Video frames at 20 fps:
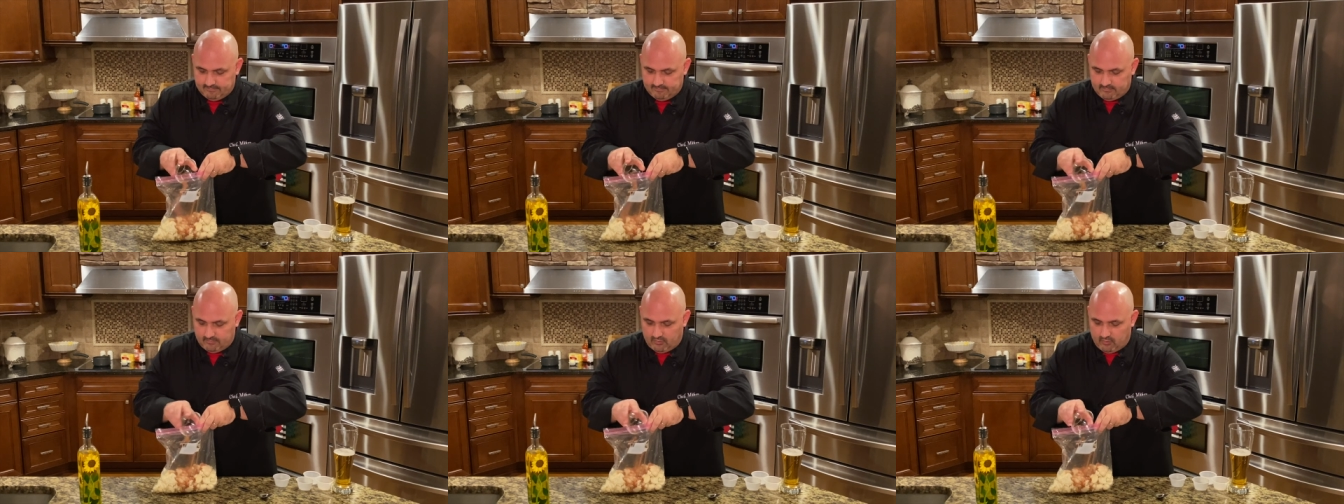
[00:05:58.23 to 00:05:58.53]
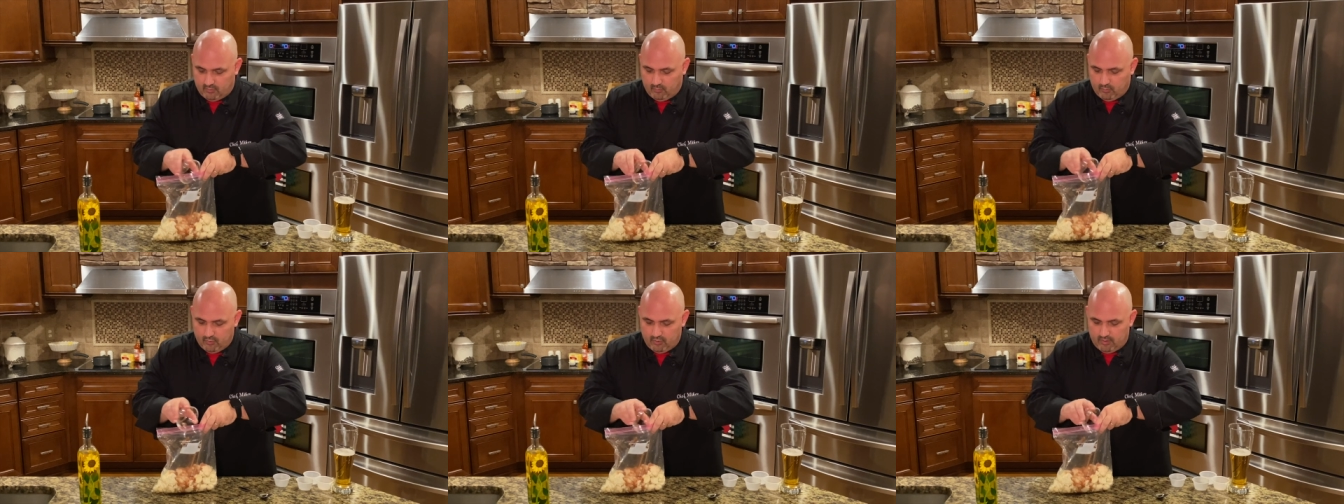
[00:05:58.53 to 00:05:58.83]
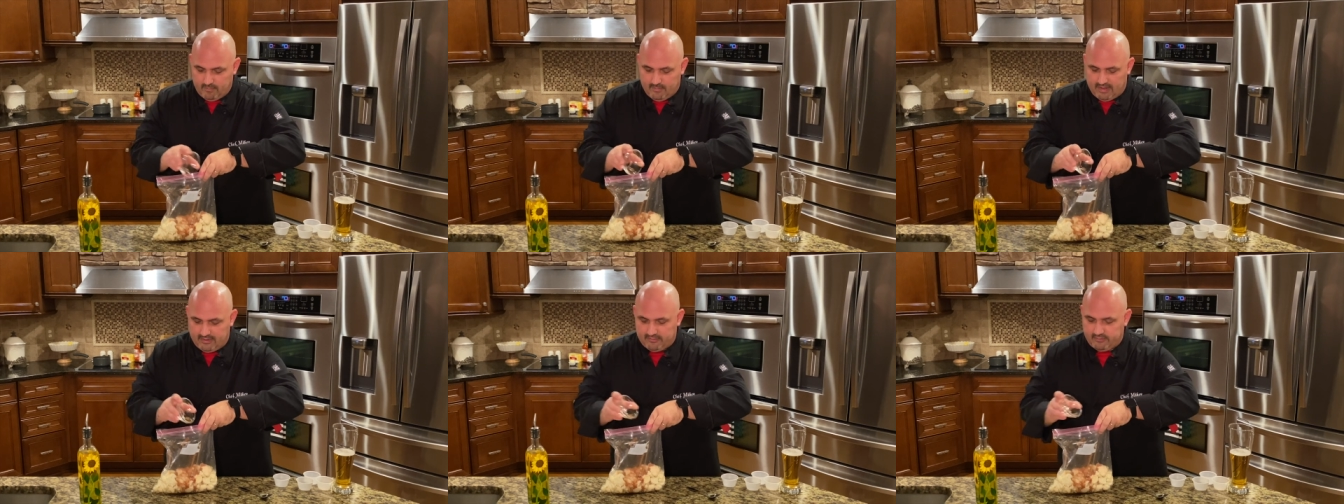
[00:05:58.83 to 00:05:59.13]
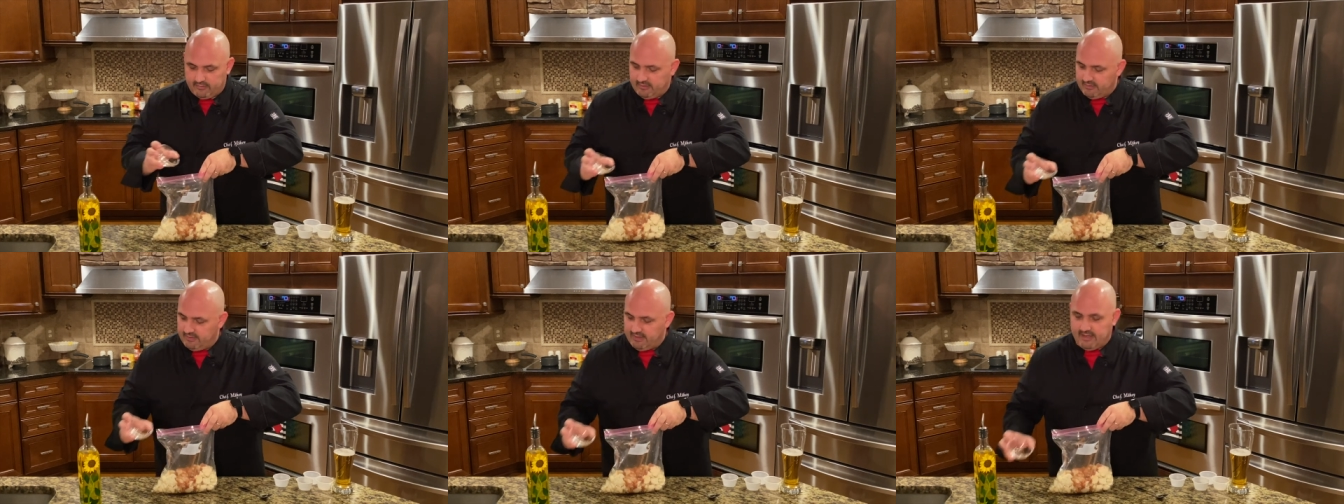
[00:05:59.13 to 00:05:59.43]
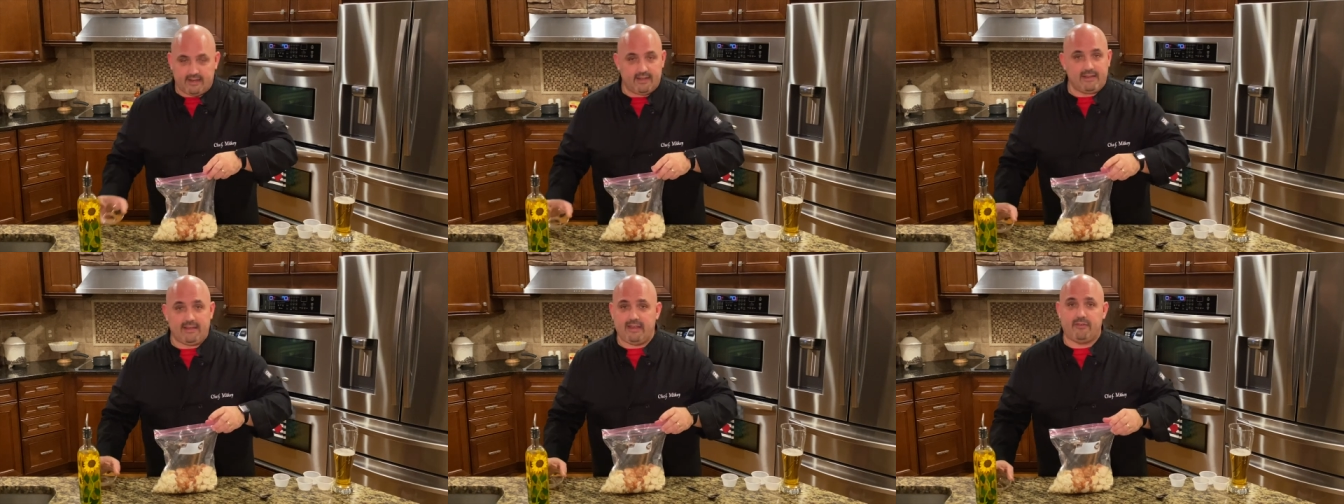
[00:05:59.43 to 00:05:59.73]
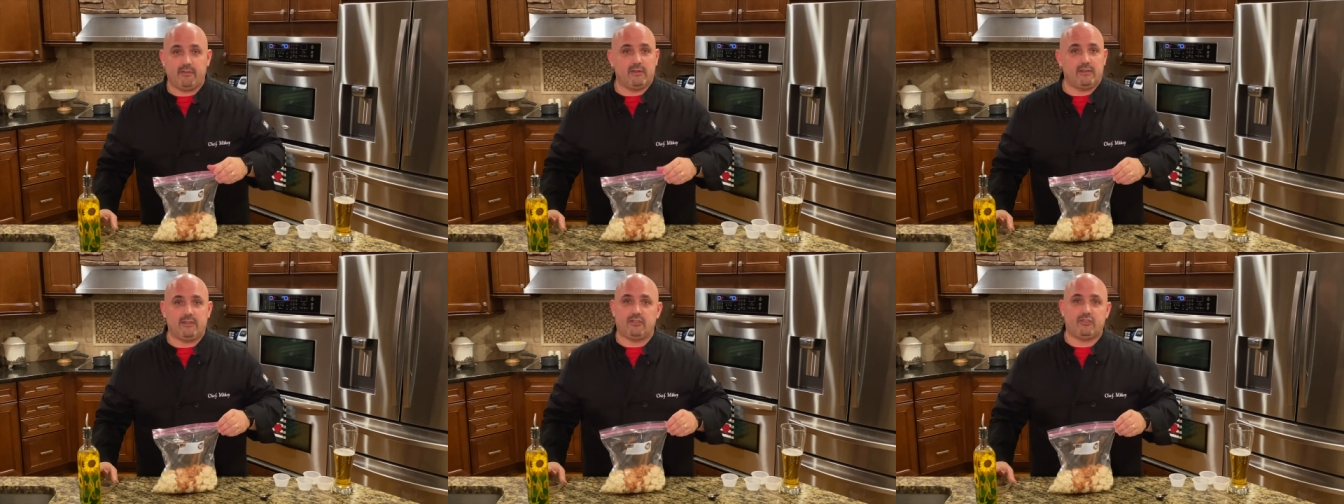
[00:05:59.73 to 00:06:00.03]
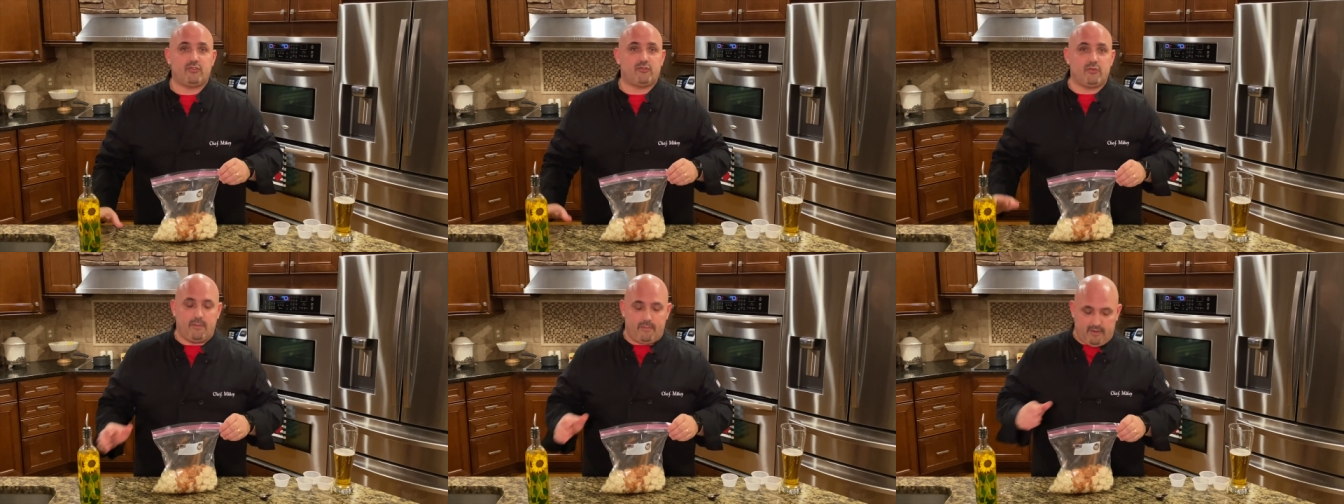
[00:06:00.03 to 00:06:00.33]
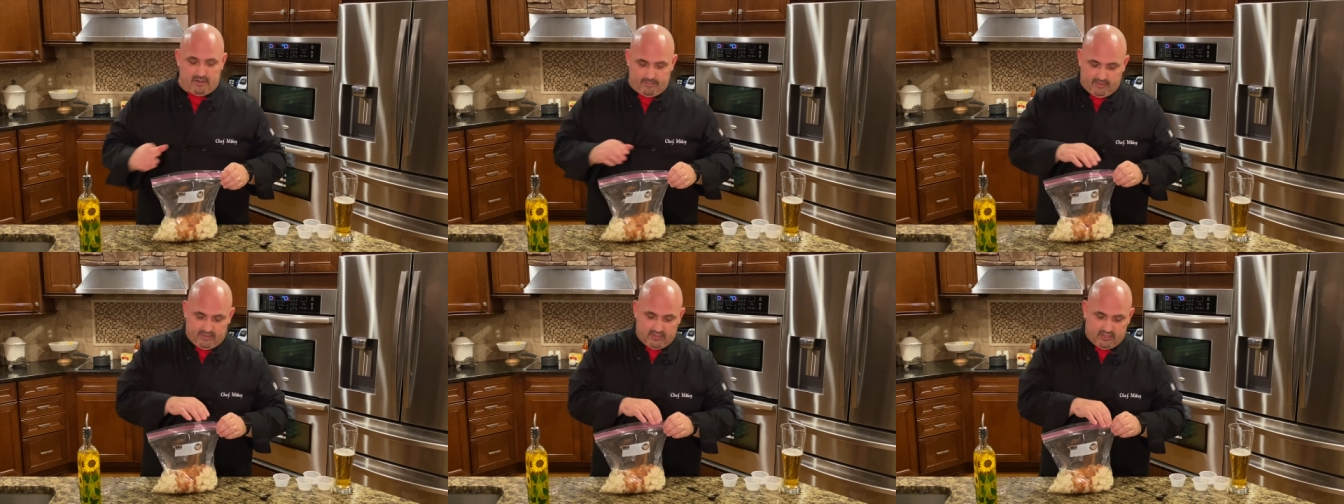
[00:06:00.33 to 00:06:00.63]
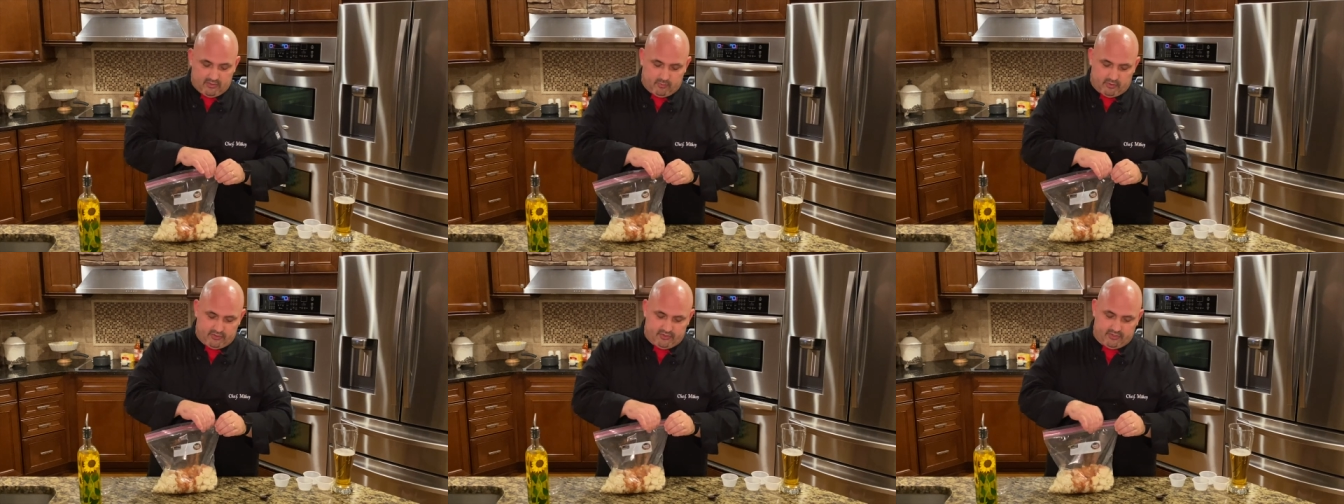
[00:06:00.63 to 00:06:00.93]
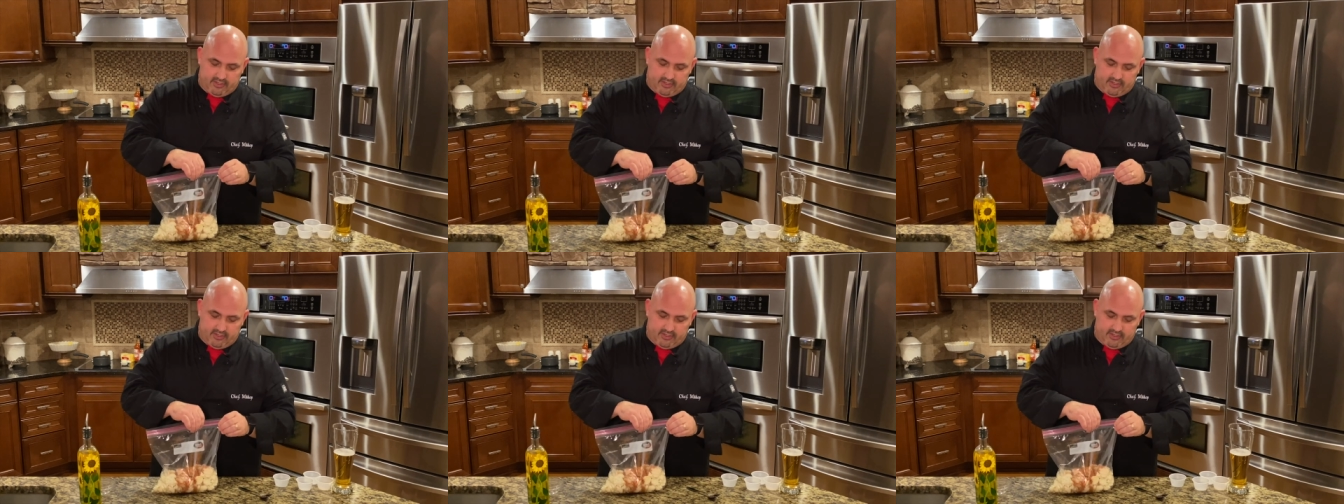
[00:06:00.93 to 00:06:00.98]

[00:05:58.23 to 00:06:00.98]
Don't worry about getting it evenly distributed because what you're